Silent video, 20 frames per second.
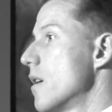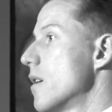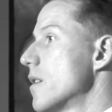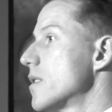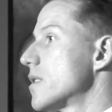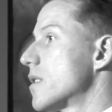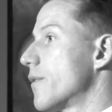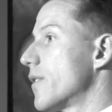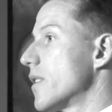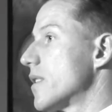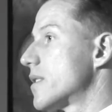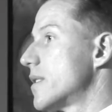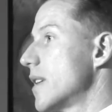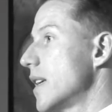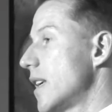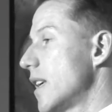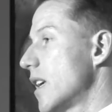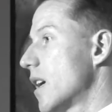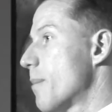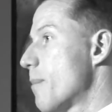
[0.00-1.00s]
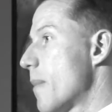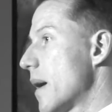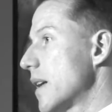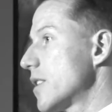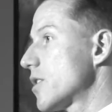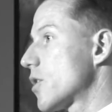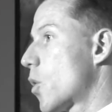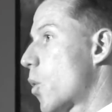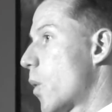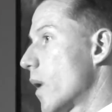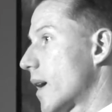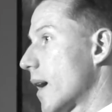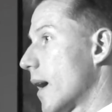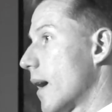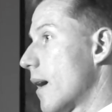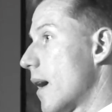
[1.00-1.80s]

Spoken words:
So if you're seeking a much quicker